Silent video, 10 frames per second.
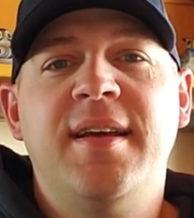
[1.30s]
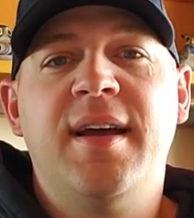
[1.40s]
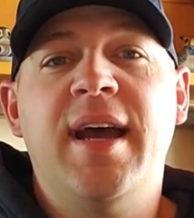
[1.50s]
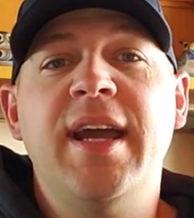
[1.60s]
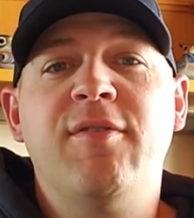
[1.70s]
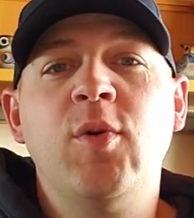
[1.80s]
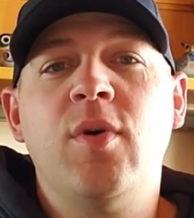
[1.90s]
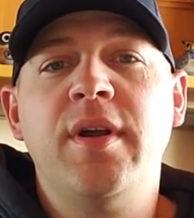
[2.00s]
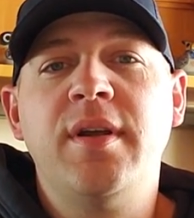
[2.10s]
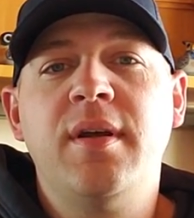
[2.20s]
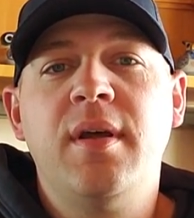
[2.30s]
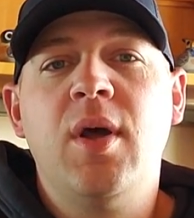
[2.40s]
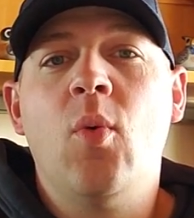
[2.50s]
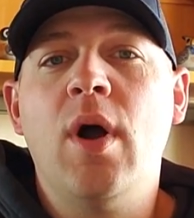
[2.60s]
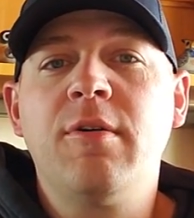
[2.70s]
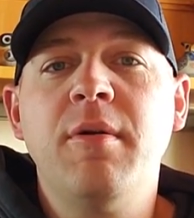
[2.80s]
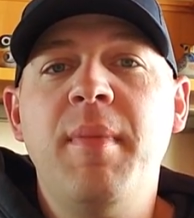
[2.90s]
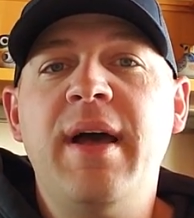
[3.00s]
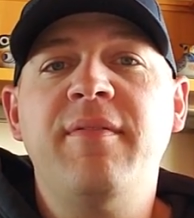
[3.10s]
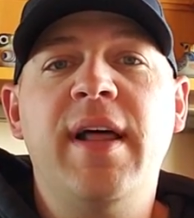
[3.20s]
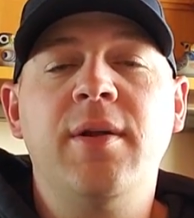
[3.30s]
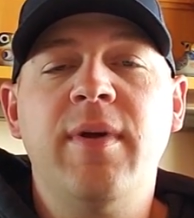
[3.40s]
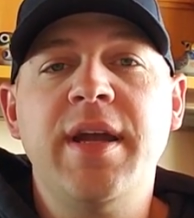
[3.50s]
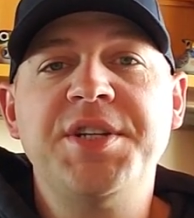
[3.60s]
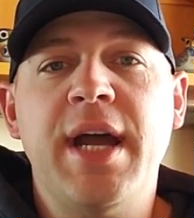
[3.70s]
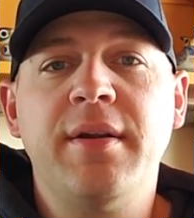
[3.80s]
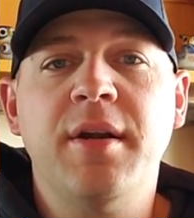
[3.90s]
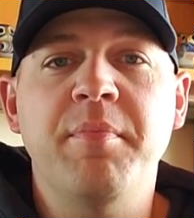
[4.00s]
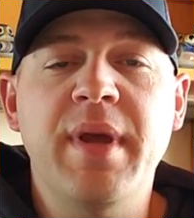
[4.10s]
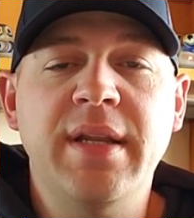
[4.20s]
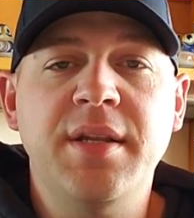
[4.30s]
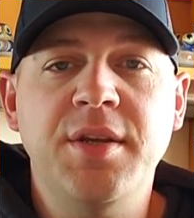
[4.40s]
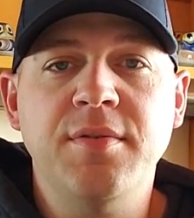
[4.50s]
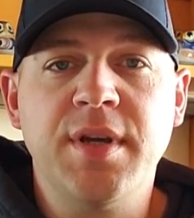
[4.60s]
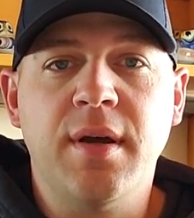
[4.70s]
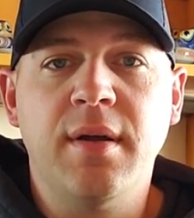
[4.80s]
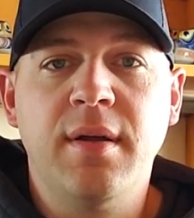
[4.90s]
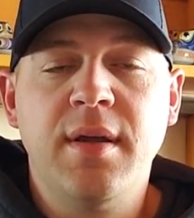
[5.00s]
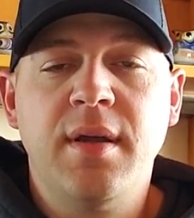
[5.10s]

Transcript: Hey everyone, welcome to Mountain Valley Ranch out here in Minden, Utah.